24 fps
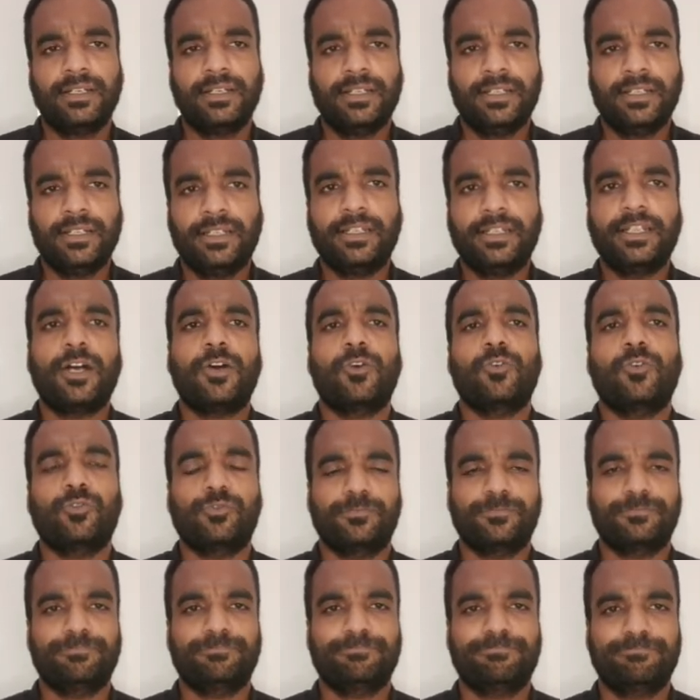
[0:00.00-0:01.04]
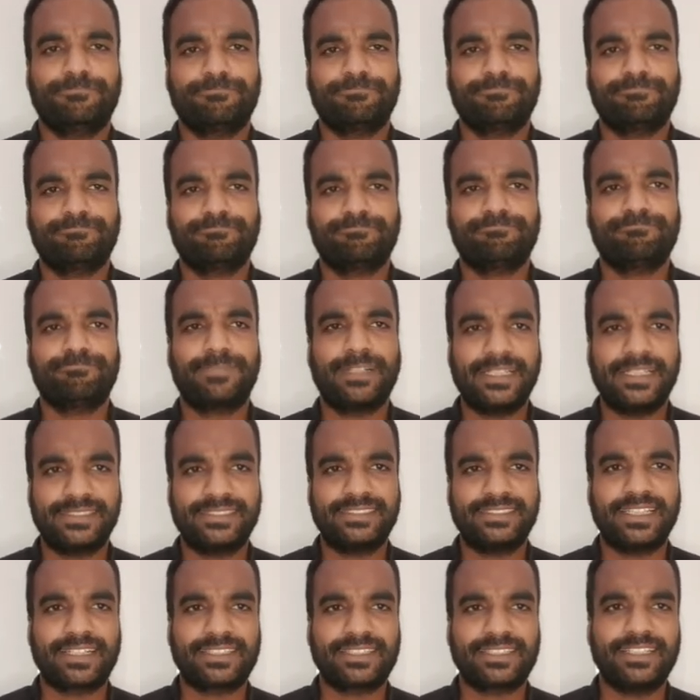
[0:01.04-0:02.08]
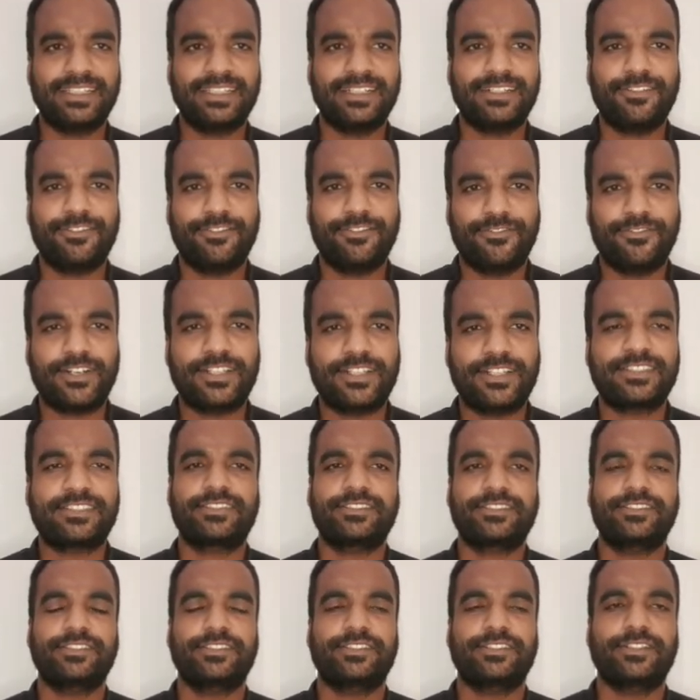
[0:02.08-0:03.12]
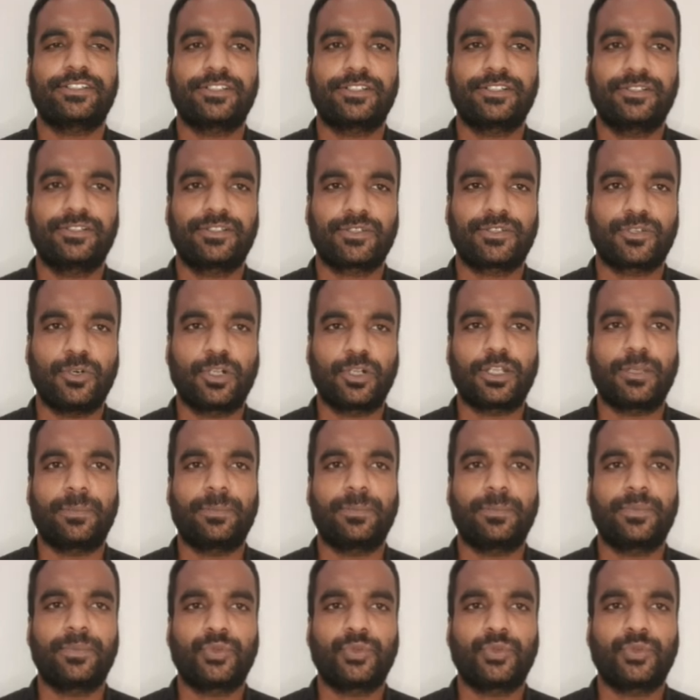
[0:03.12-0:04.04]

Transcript: Now, please check the first column.